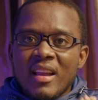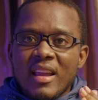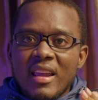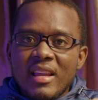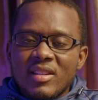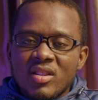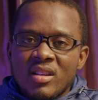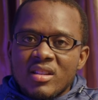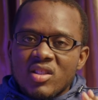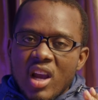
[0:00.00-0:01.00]
Is
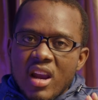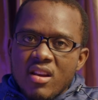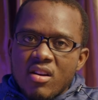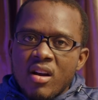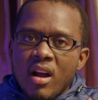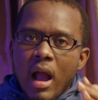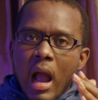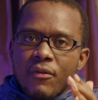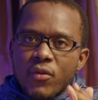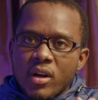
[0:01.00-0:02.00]

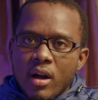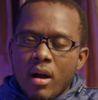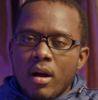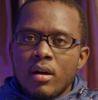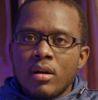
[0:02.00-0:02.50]
China-Africa